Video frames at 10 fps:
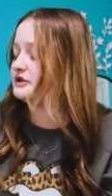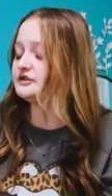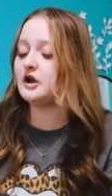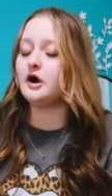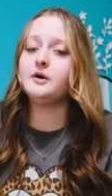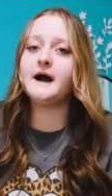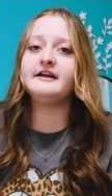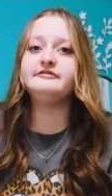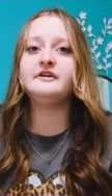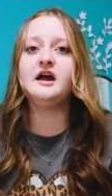So
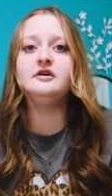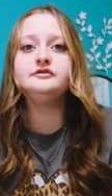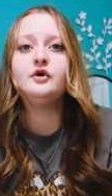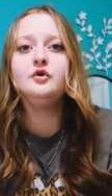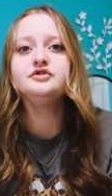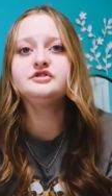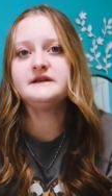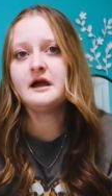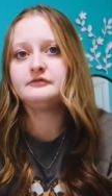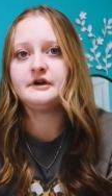I found
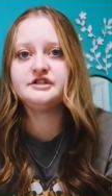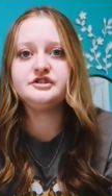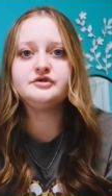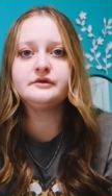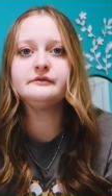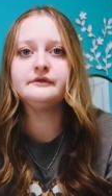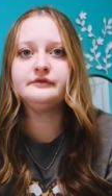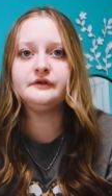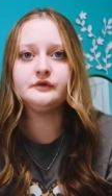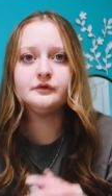Ultrasound Registry
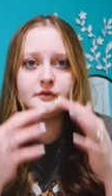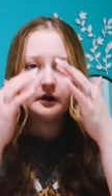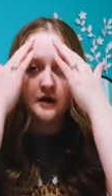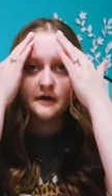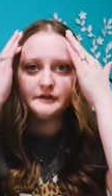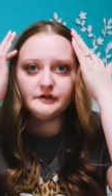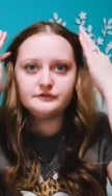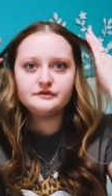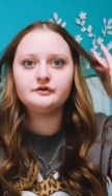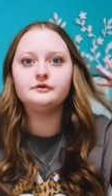Review on
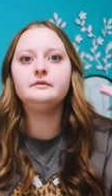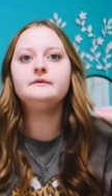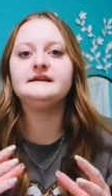YouTube.